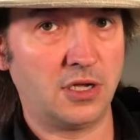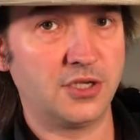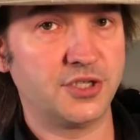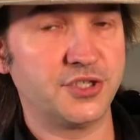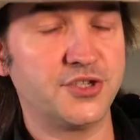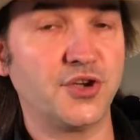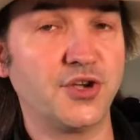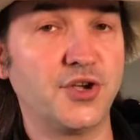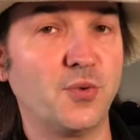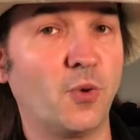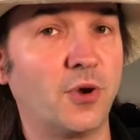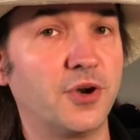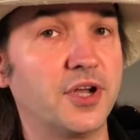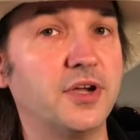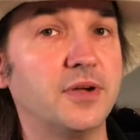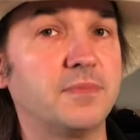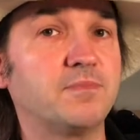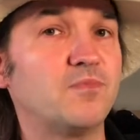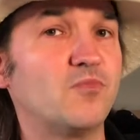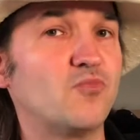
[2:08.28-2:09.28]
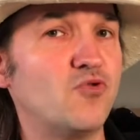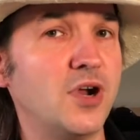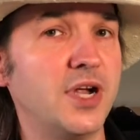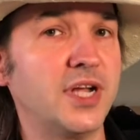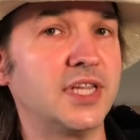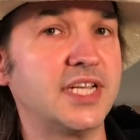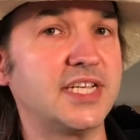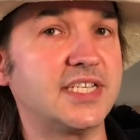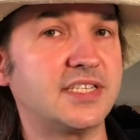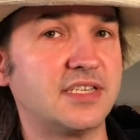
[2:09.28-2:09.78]
So you want to
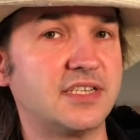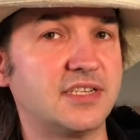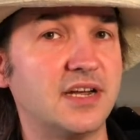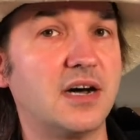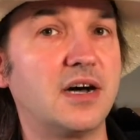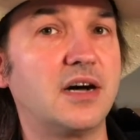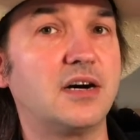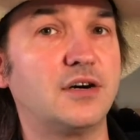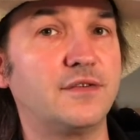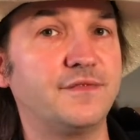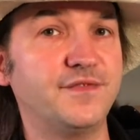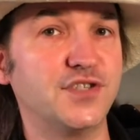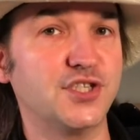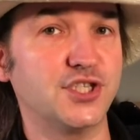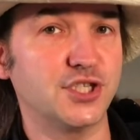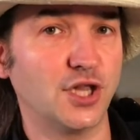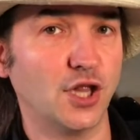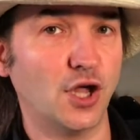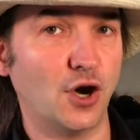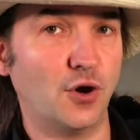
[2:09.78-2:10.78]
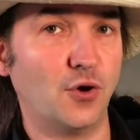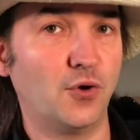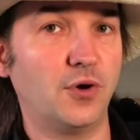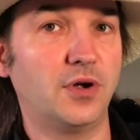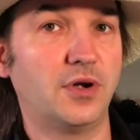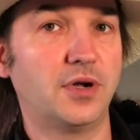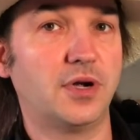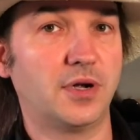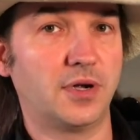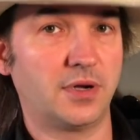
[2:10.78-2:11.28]
really start off slow
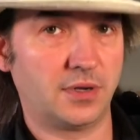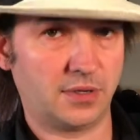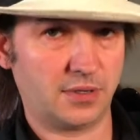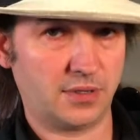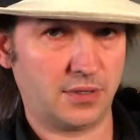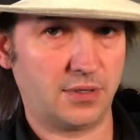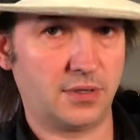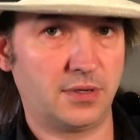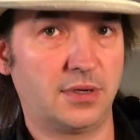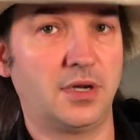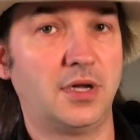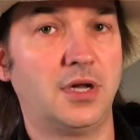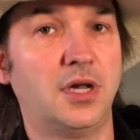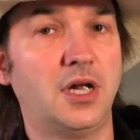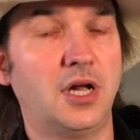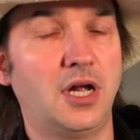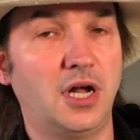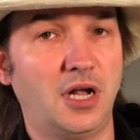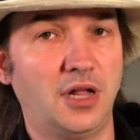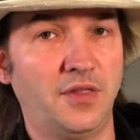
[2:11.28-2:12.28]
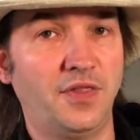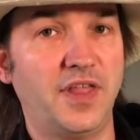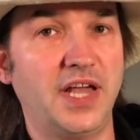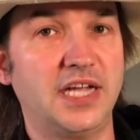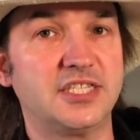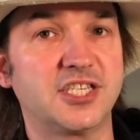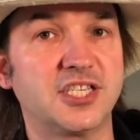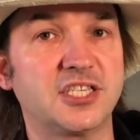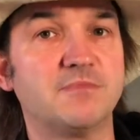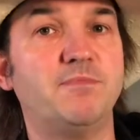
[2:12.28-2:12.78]
and
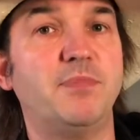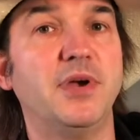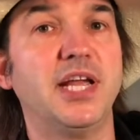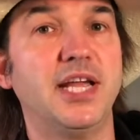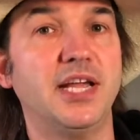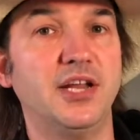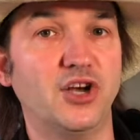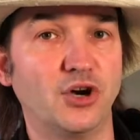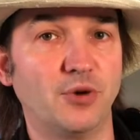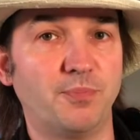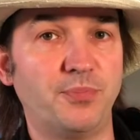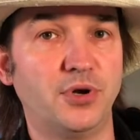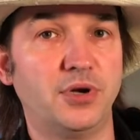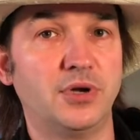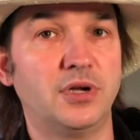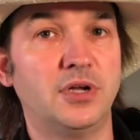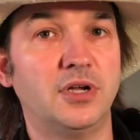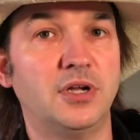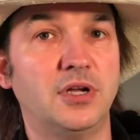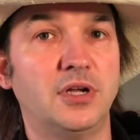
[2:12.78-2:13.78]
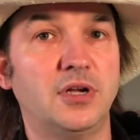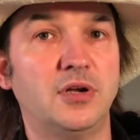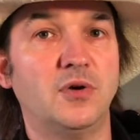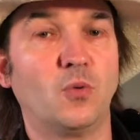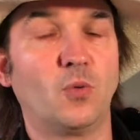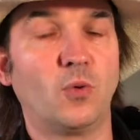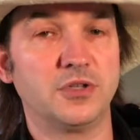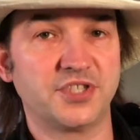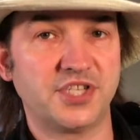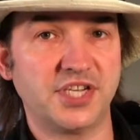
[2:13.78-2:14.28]
then speed up
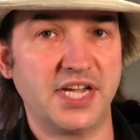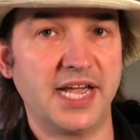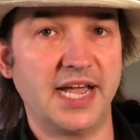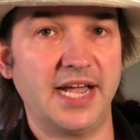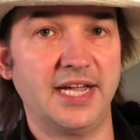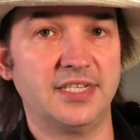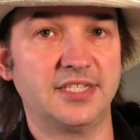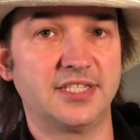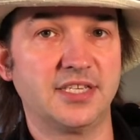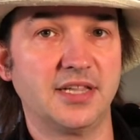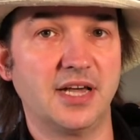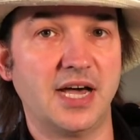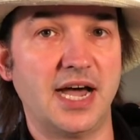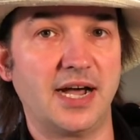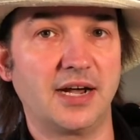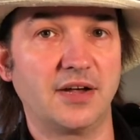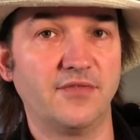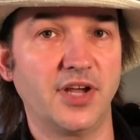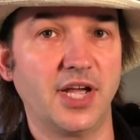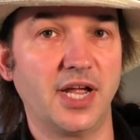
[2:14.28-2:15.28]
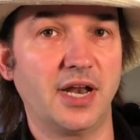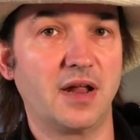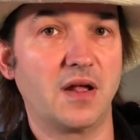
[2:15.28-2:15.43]
once you get into the hang of it.